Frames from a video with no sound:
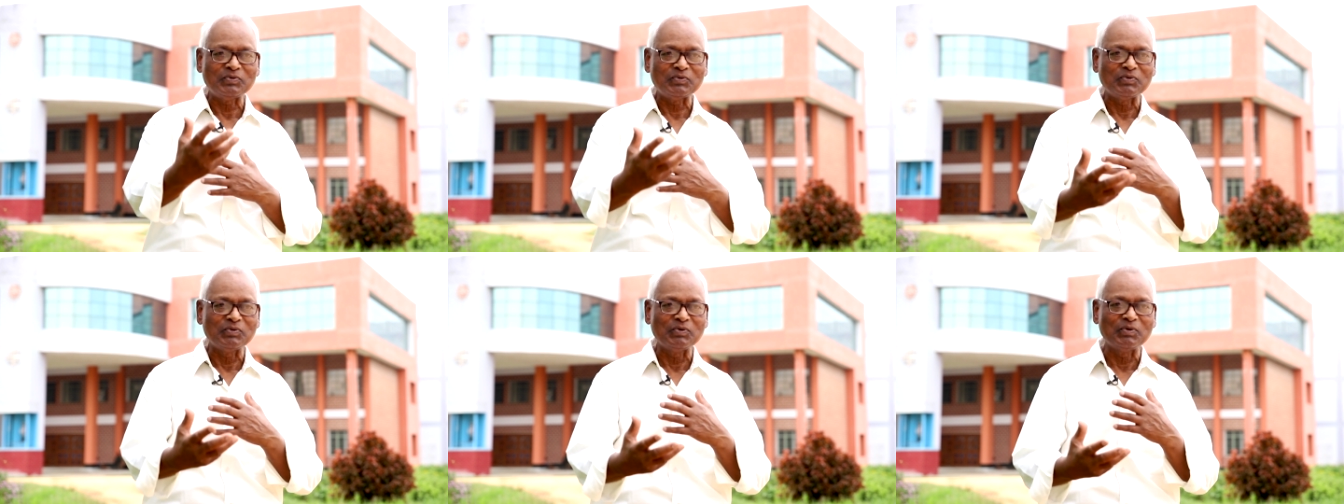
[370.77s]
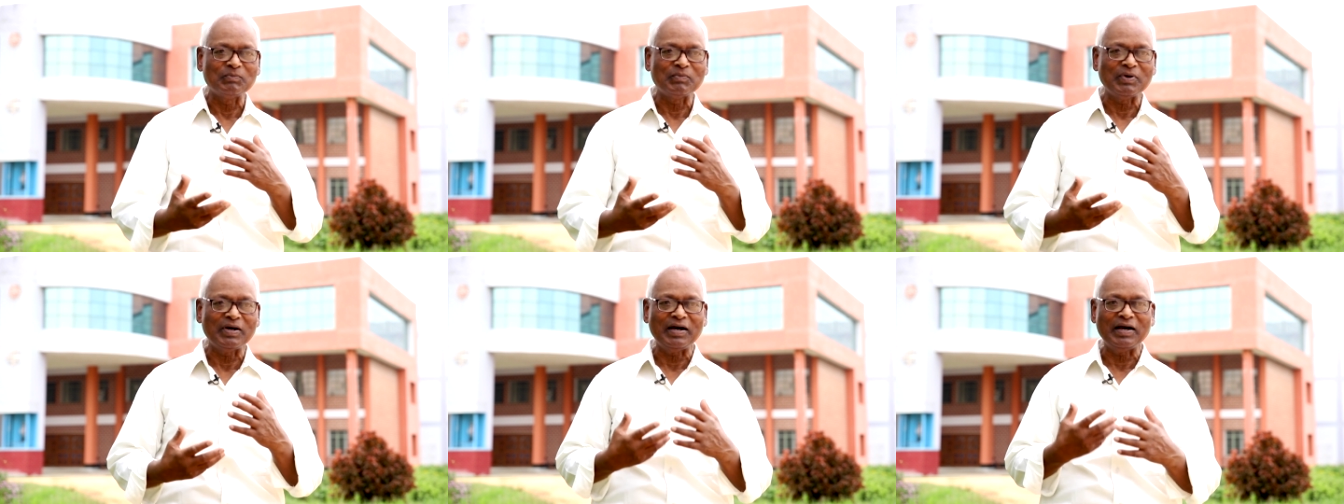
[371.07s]
to
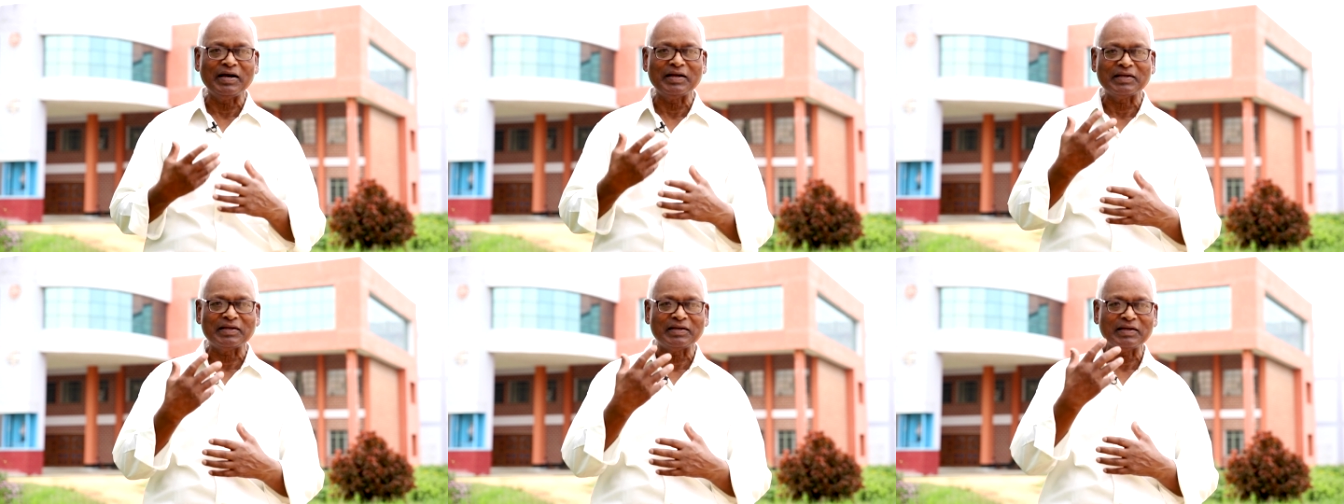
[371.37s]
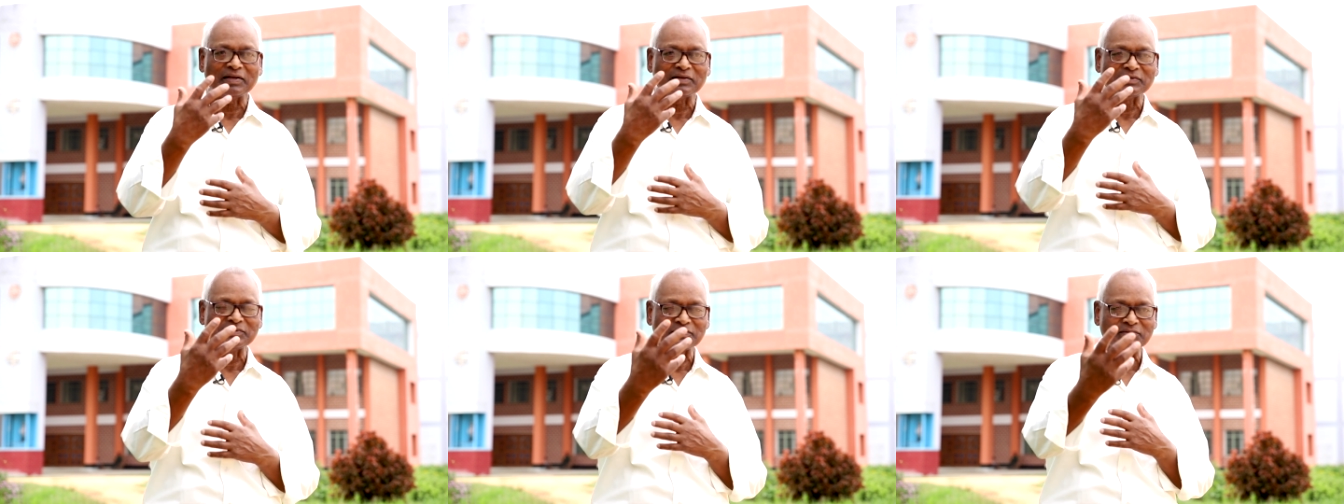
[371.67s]
whom I
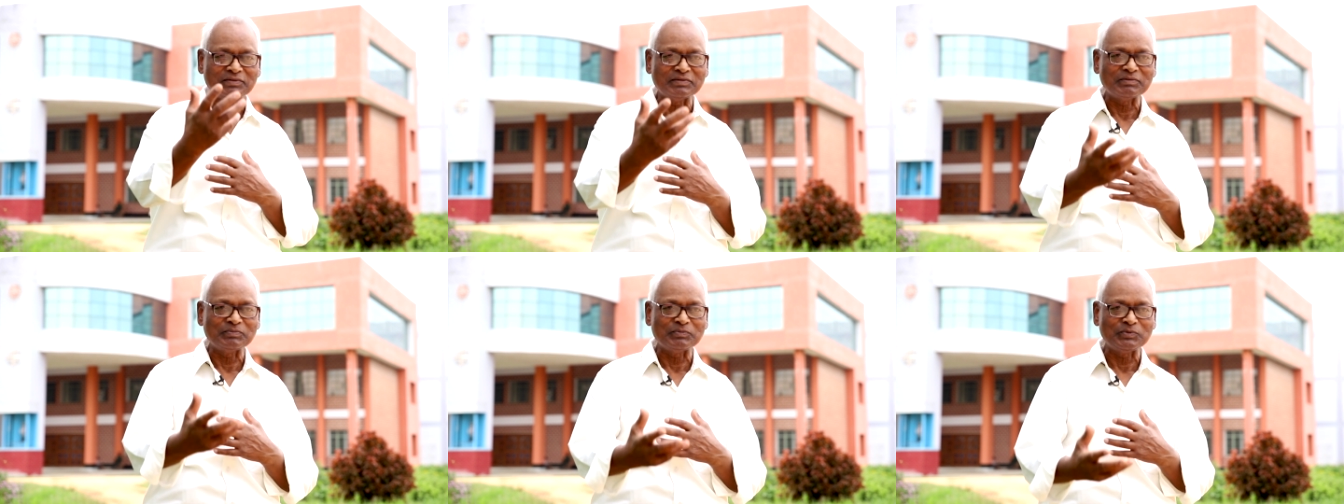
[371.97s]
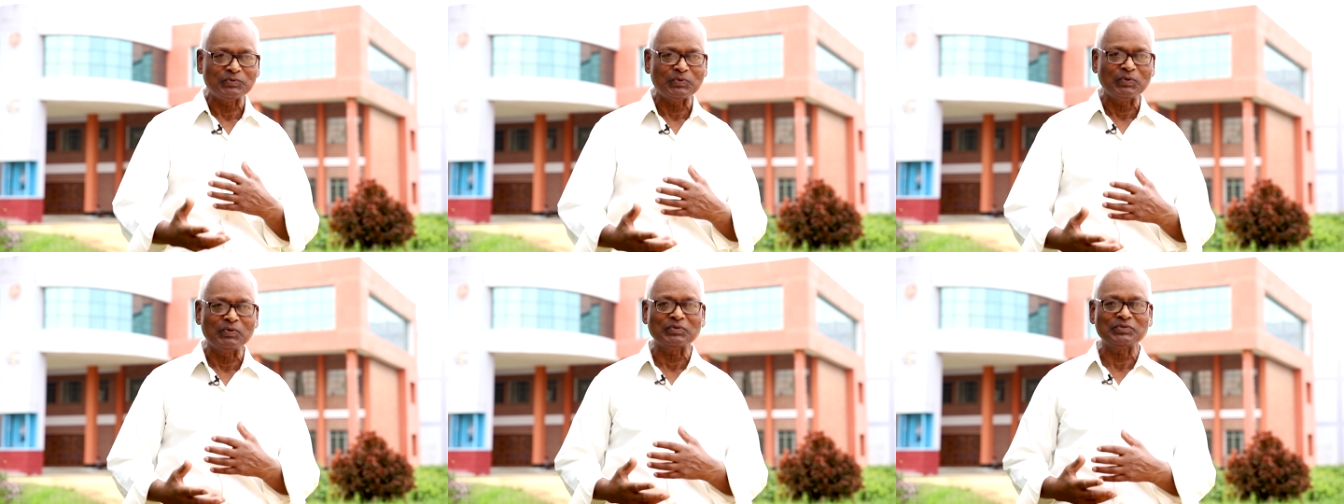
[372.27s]
can sort of
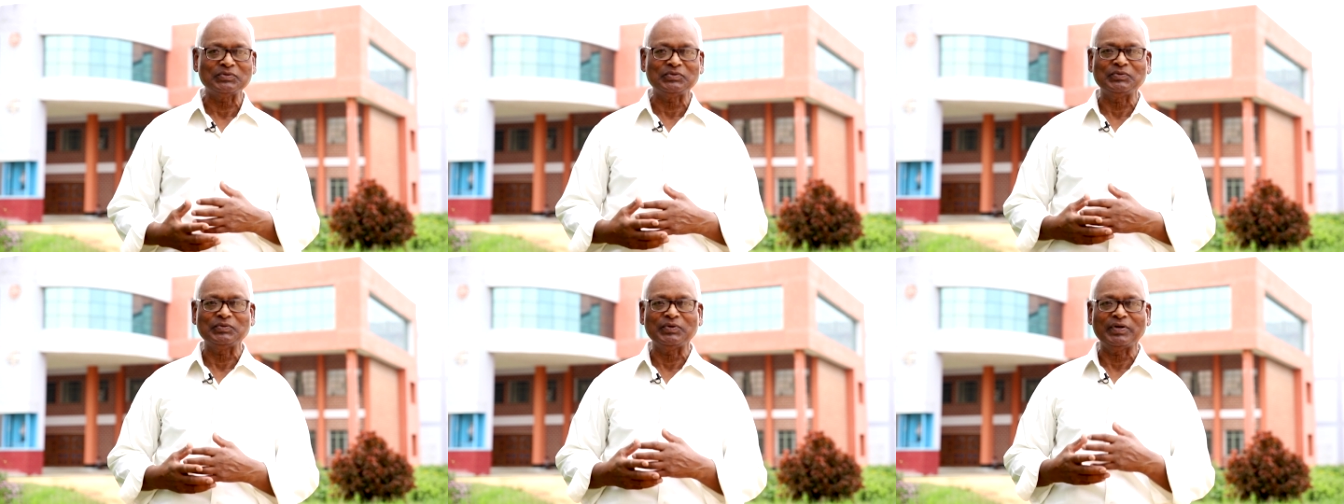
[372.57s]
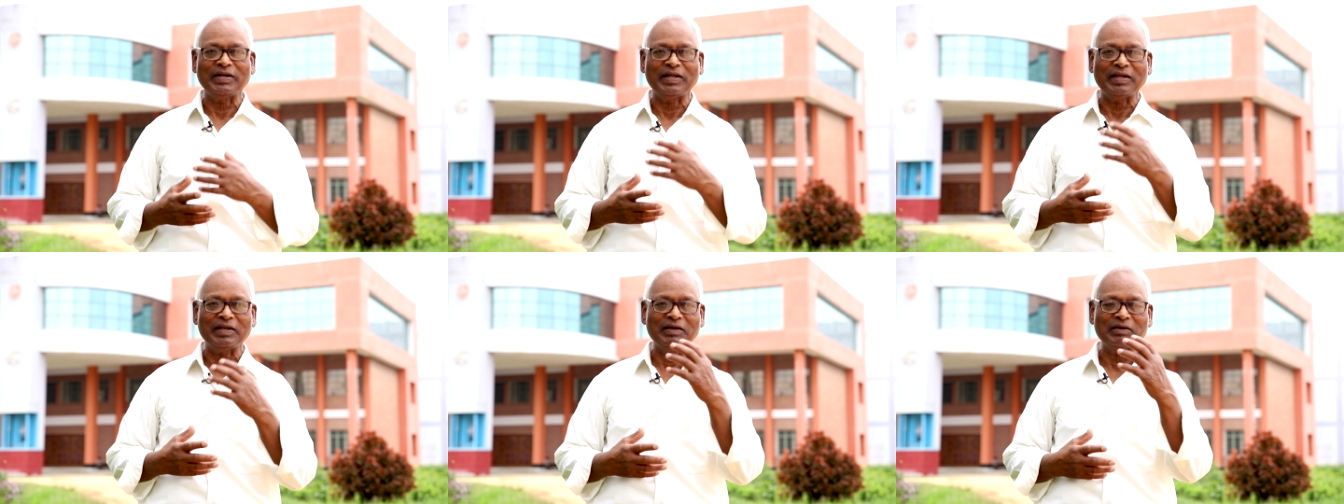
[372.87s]
talk to
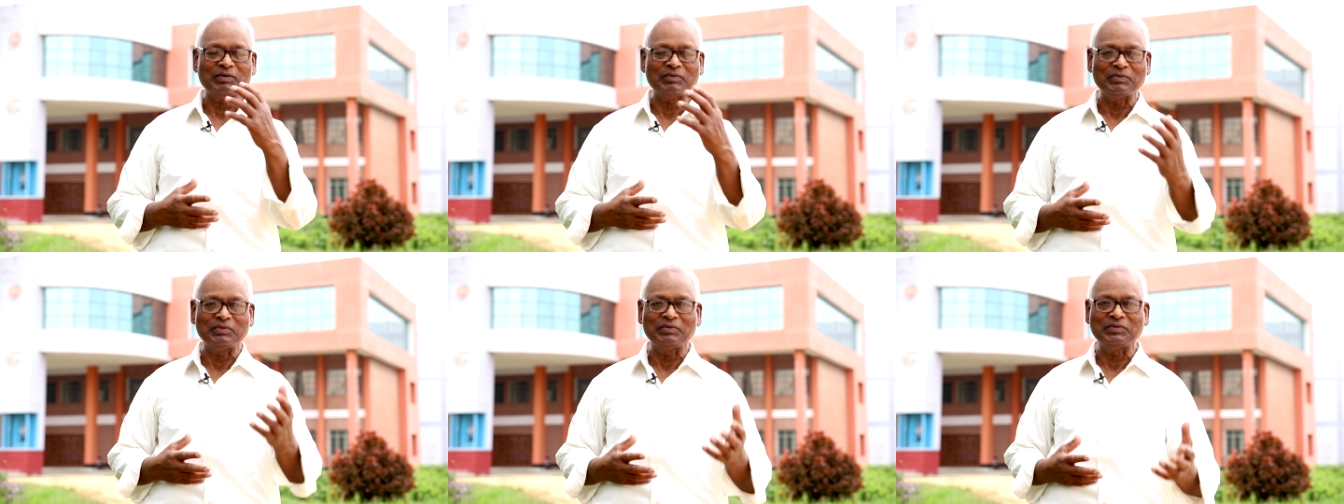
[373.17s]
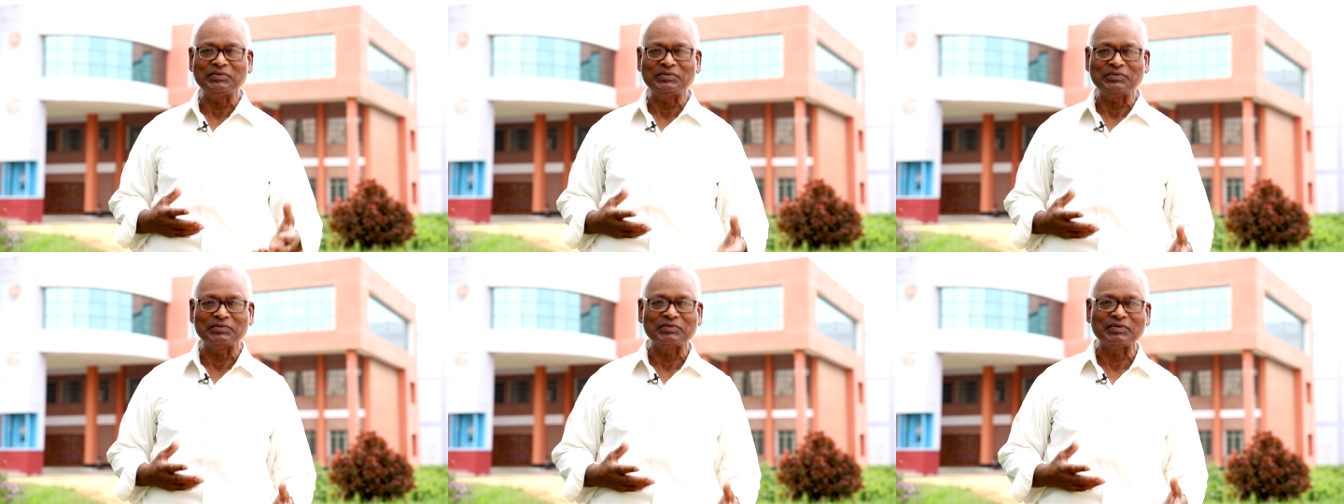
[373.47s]
and I can
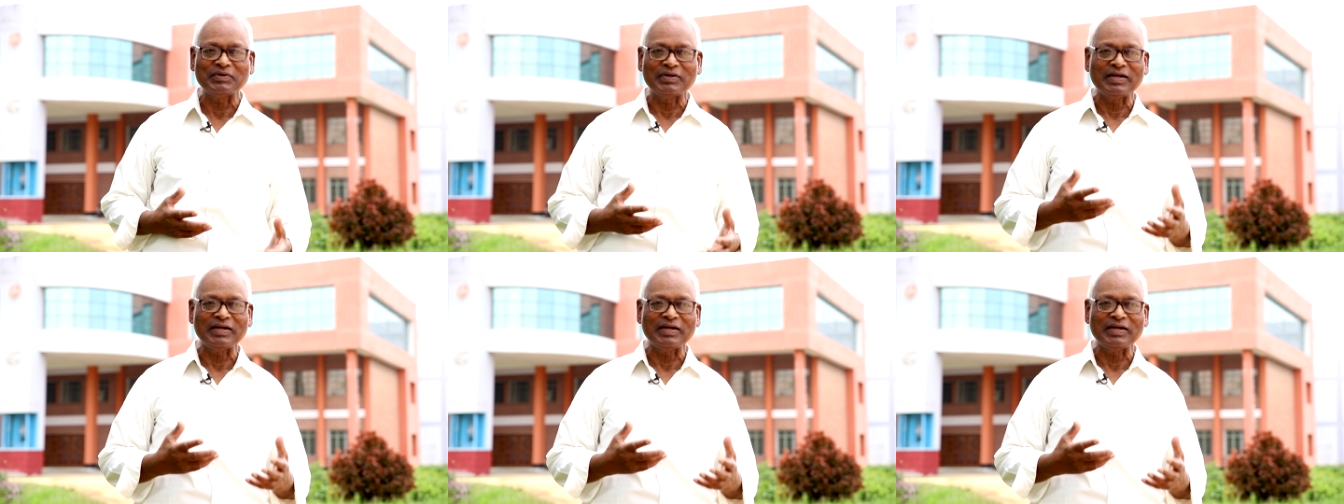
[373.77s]
go to.